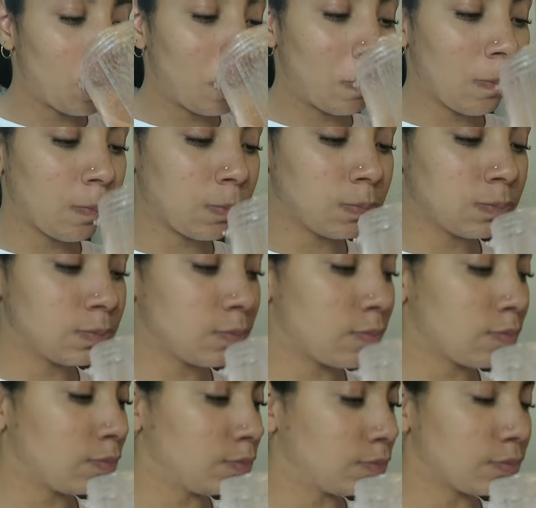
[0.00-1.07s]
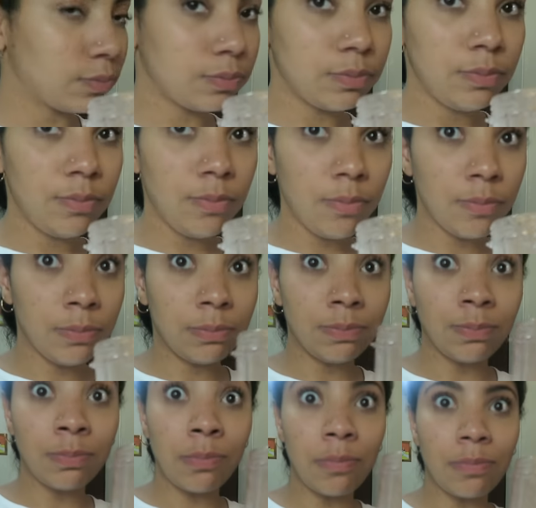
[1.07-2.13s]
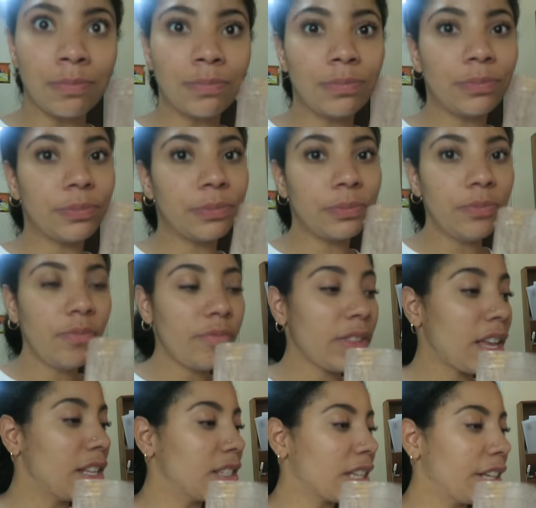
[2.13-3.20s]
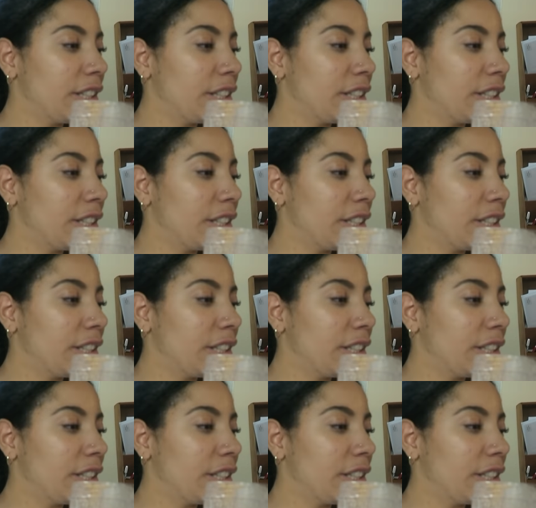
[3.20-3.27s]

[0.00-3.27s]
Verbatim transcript: What is this color? Mmm, it's